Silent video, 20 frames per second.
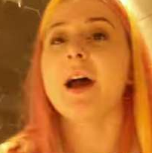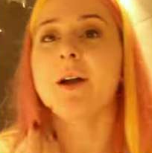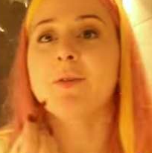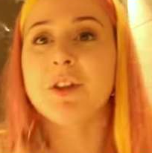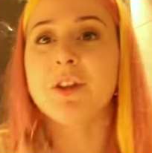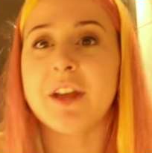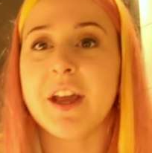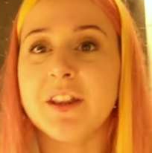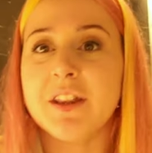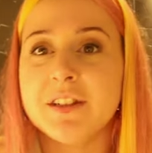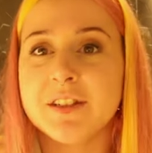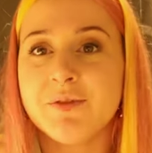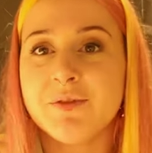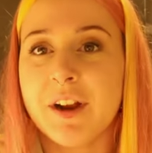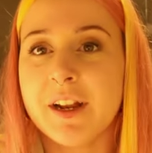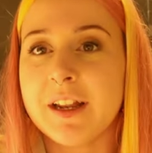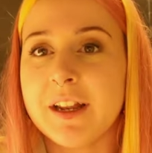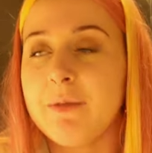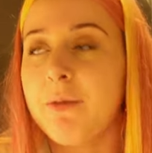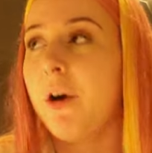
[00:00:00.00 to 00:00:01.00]
I'm gonna get this
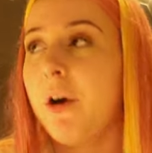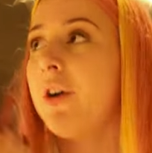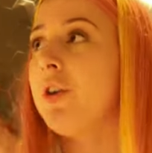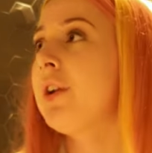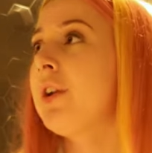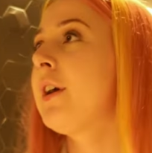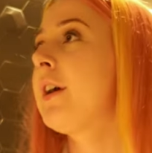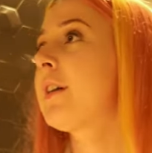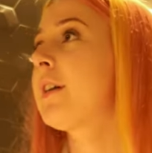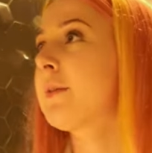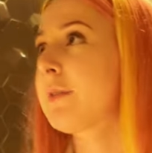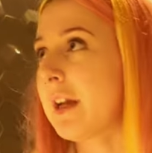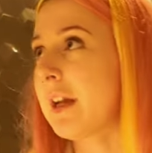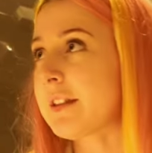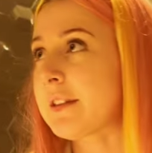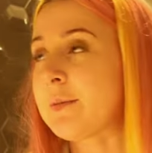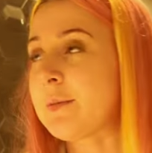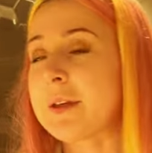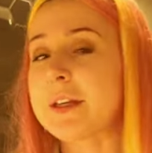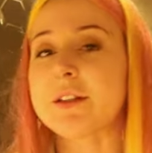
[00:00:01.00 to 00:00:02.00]
red lip on,
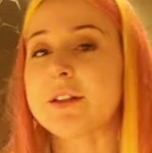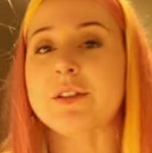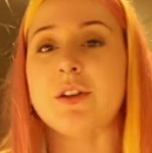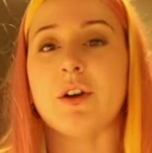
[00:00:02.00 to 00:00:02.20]
get some heels